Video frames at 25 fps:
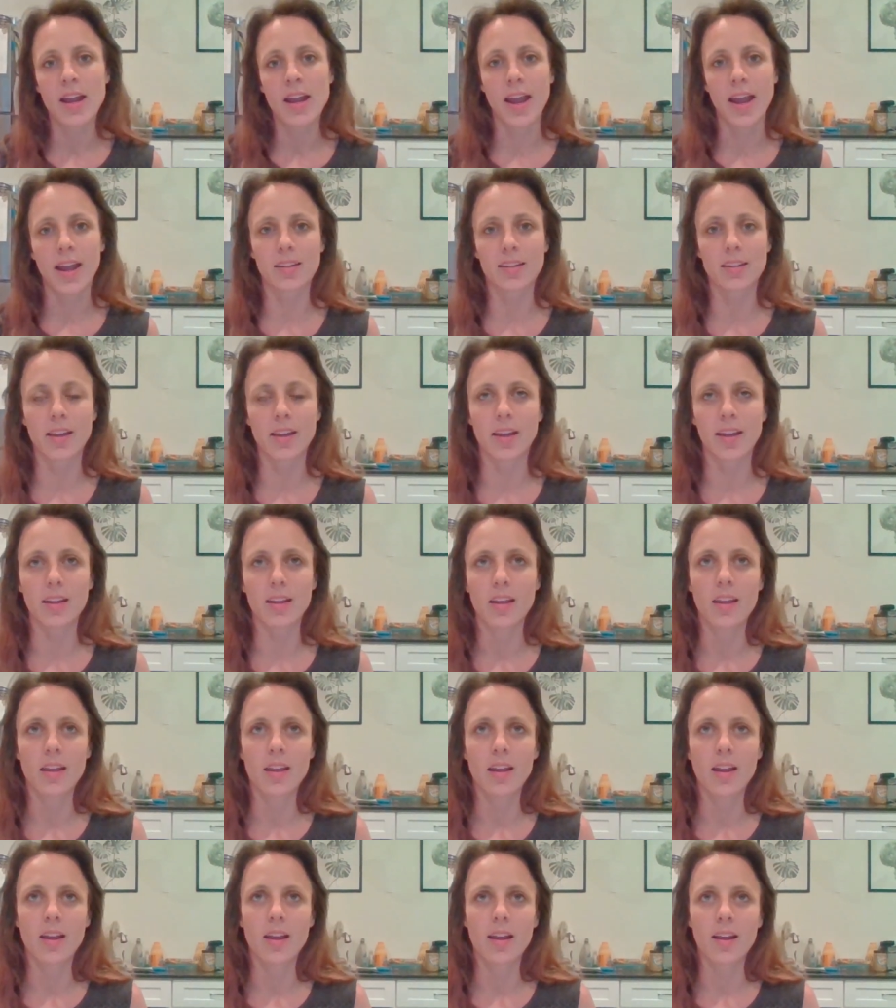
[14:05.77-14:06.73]
And like,
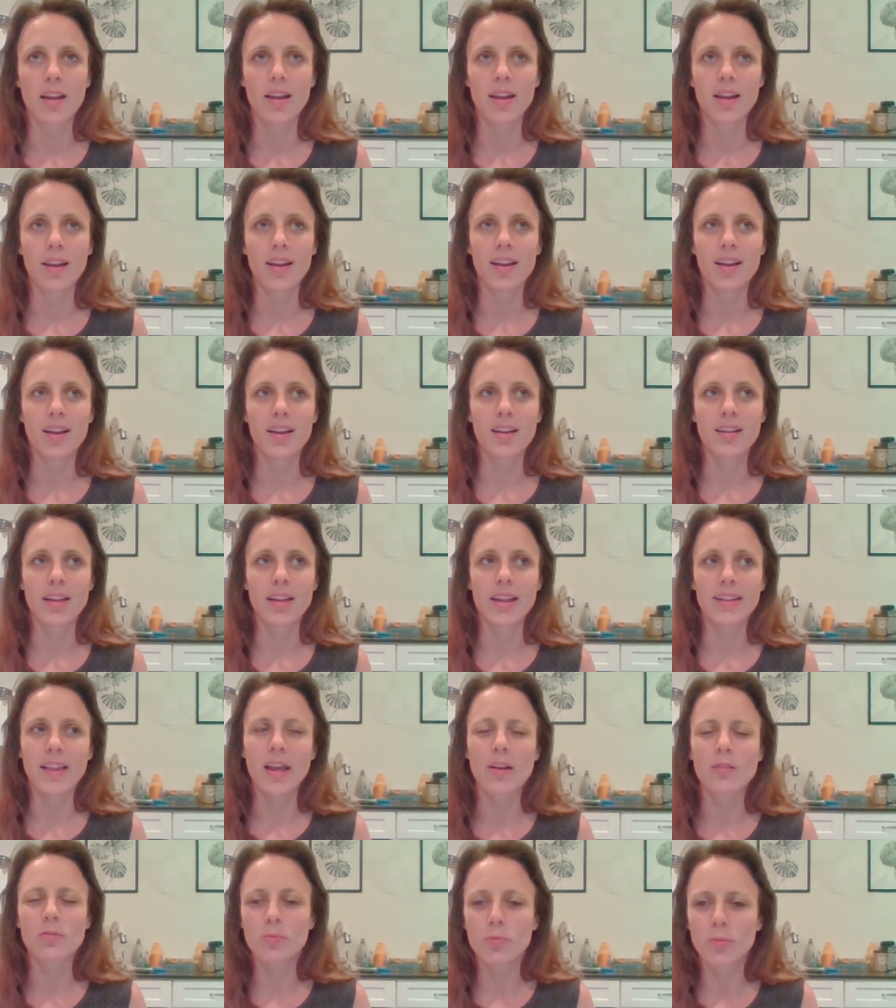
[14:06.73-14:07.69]

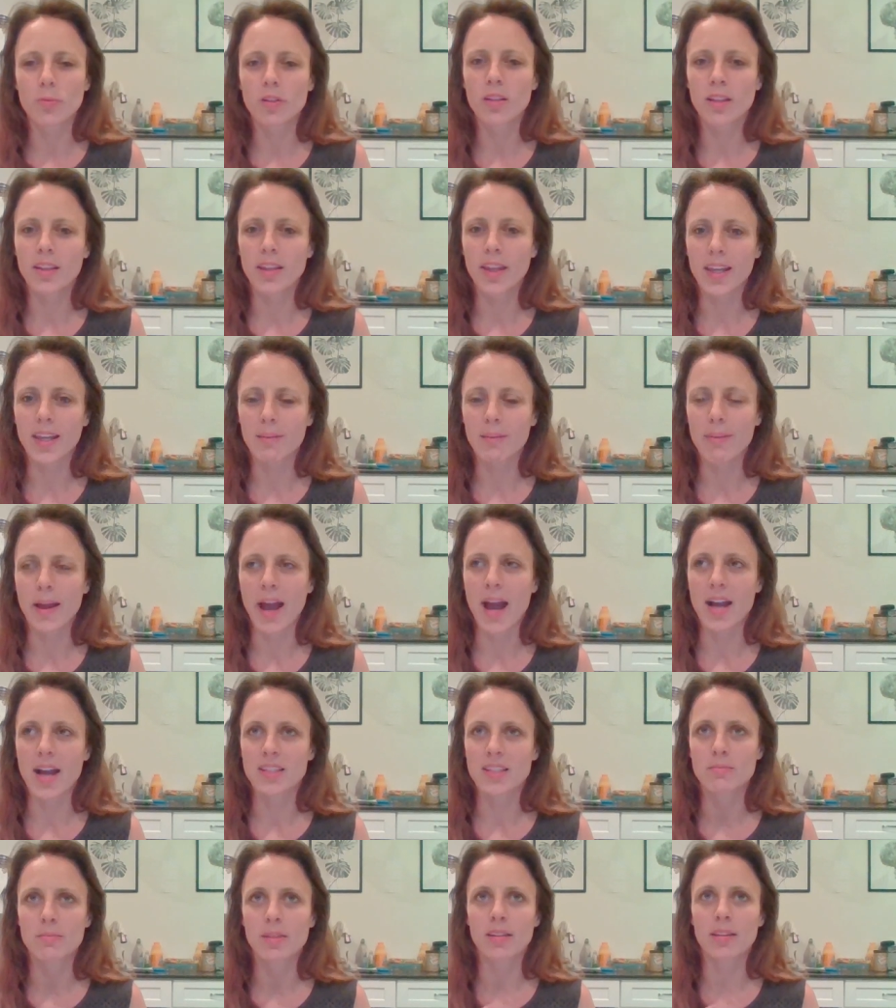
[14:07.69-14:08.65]
like that really like
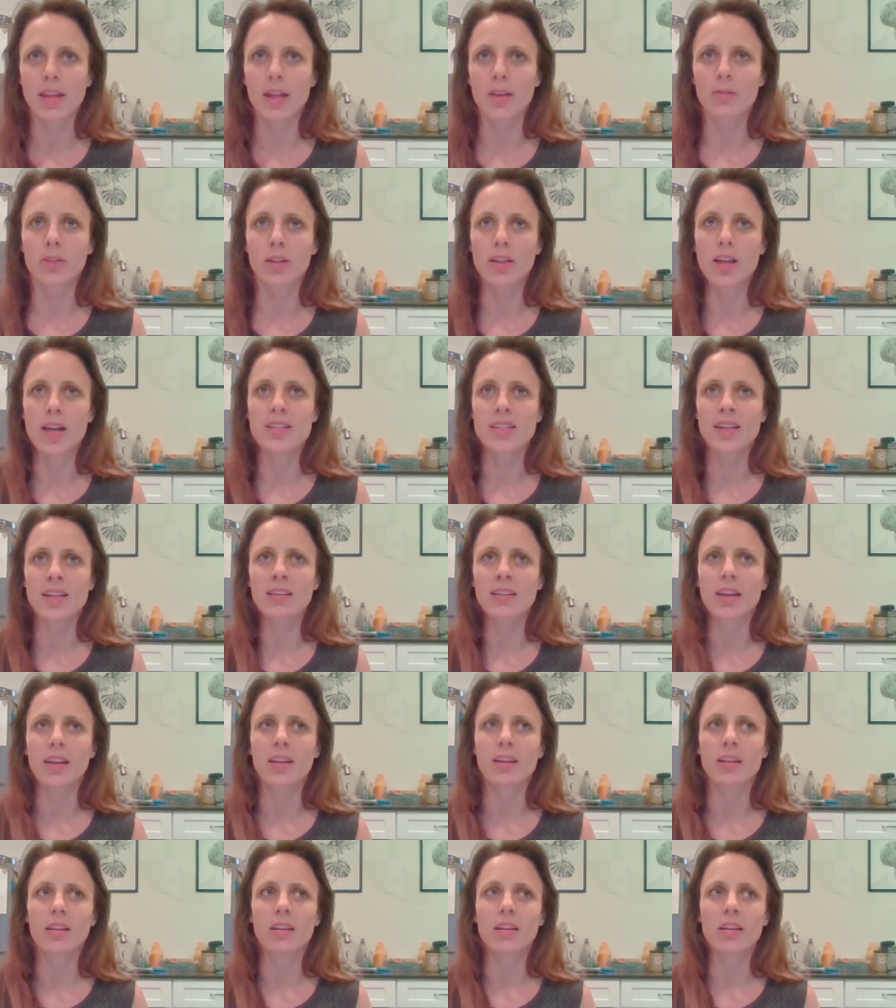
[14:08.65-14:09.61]
impacted me like realizing
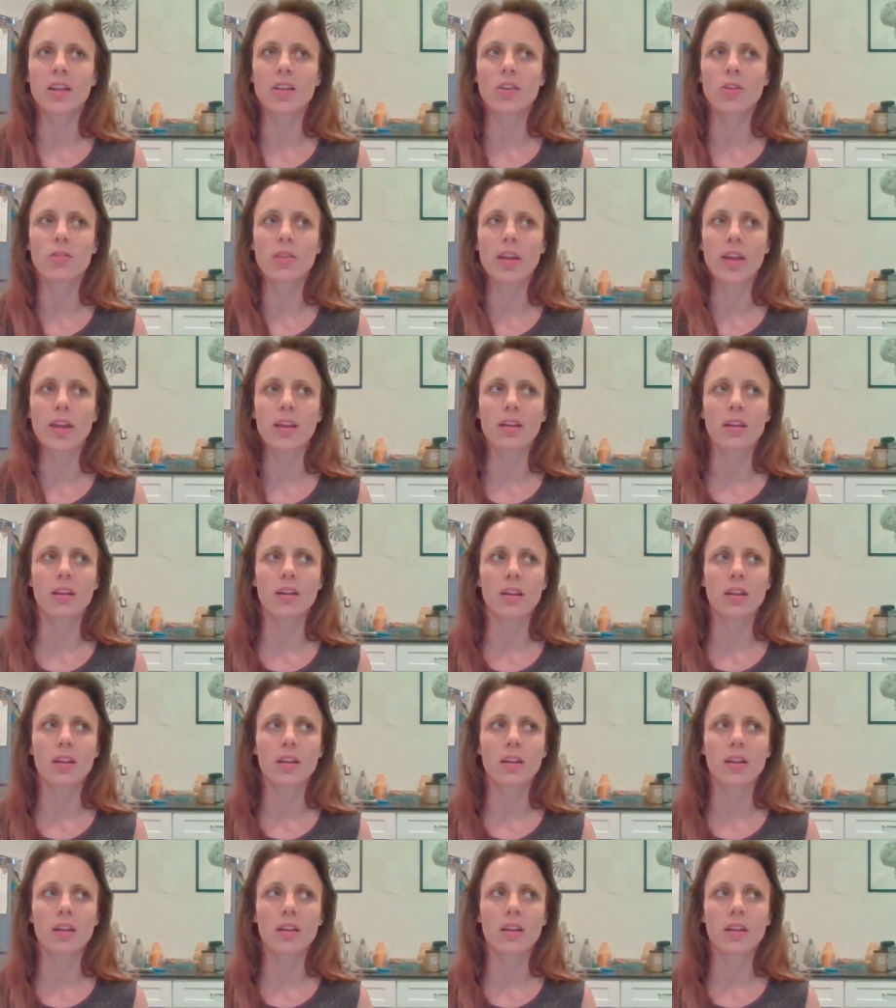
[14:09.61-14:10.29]
like you know like